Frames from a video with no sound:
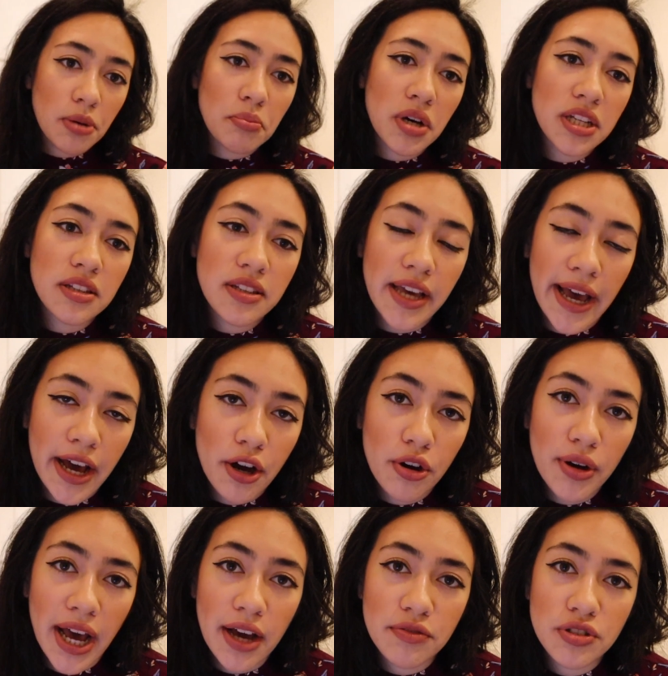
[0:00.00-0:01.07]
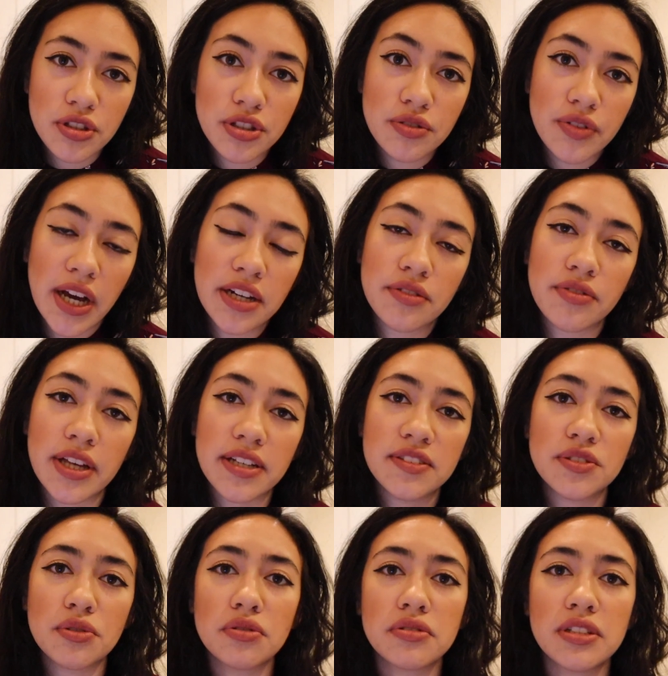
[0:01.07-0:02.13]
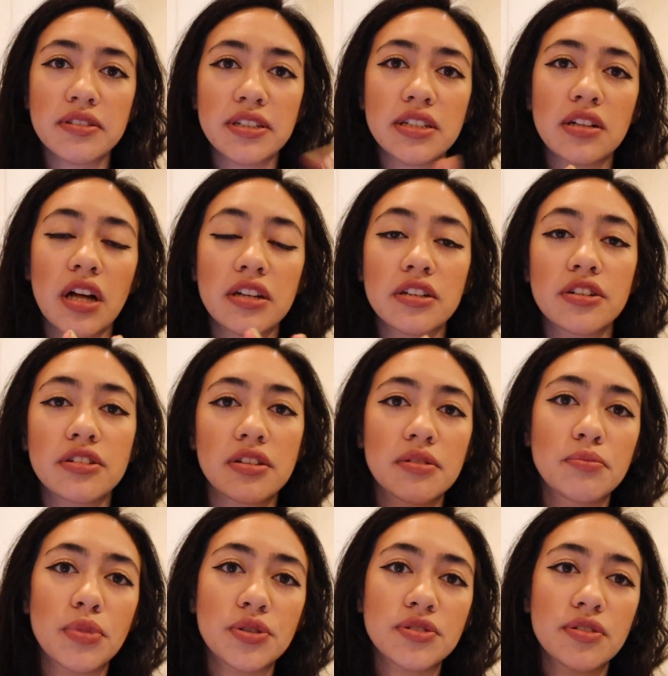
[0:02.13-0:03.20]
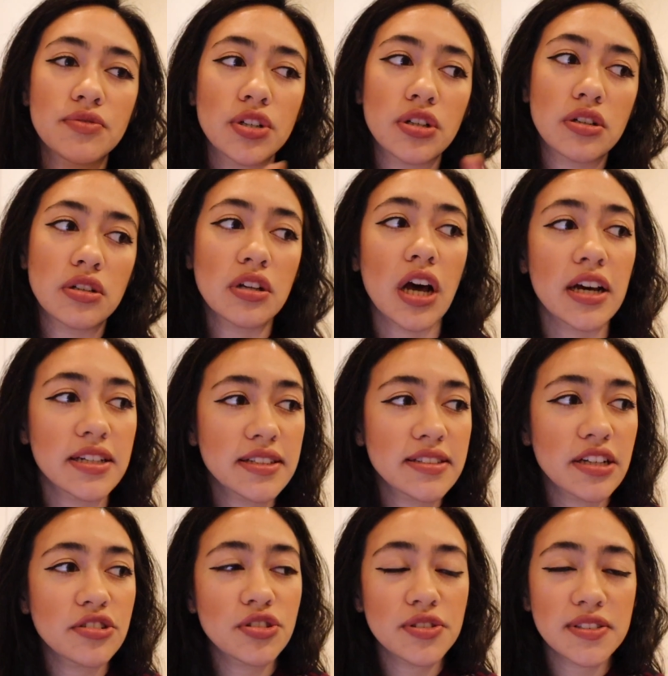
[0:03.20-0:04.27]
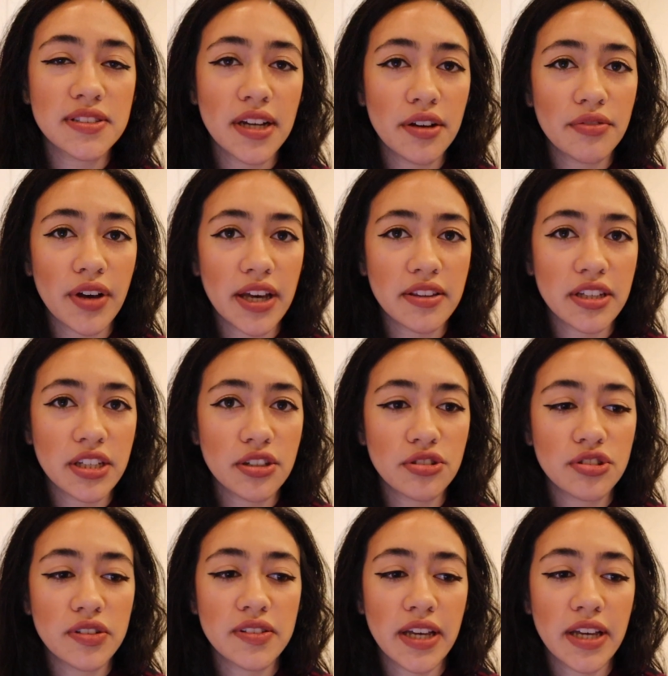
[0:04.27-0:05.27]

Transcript: a month out, after you've kind of like sold and decluttered most of your non-essential stuff, I think you should